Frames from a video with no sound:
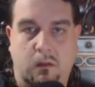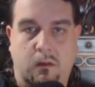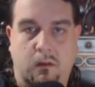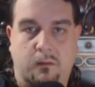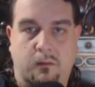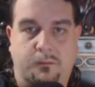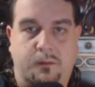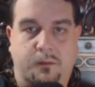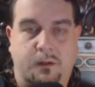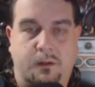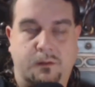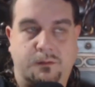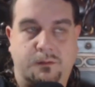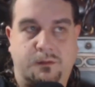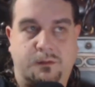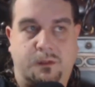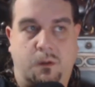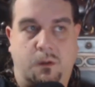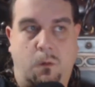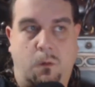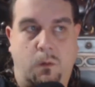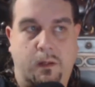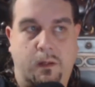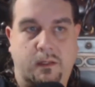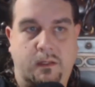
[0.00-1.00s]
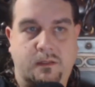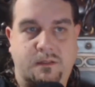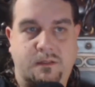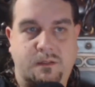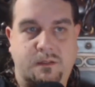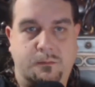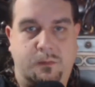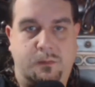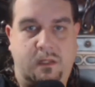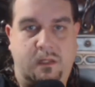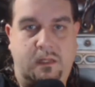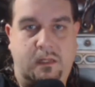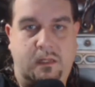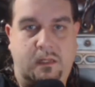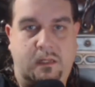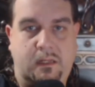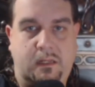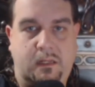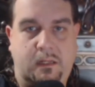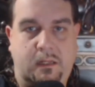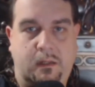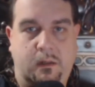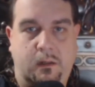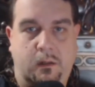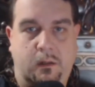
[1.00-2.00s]
There's going to
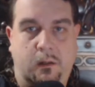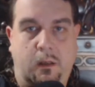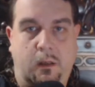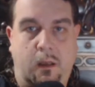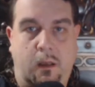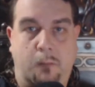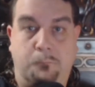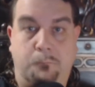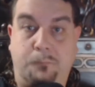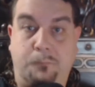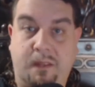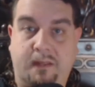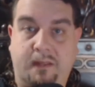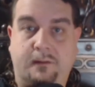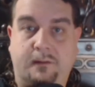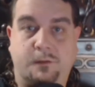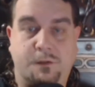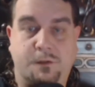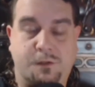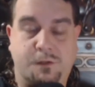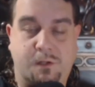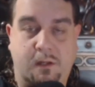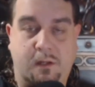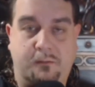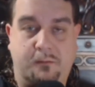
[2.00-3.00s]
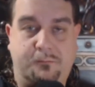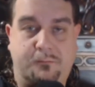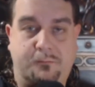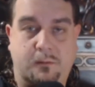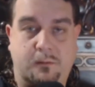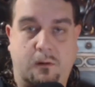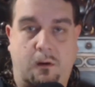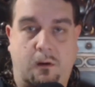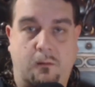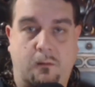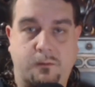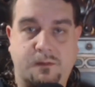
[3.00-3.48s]
be a big shift on the